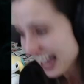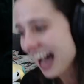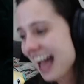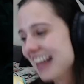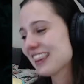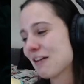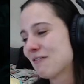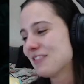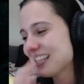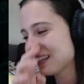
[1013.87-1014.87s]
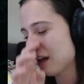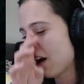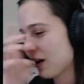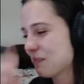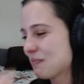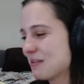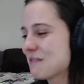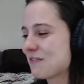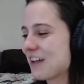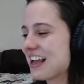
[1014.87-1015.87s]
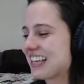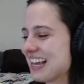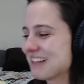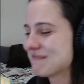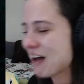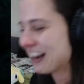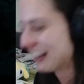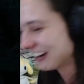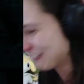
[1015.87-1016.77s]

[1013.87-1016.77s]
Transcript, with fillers: I love this RP Viking Modern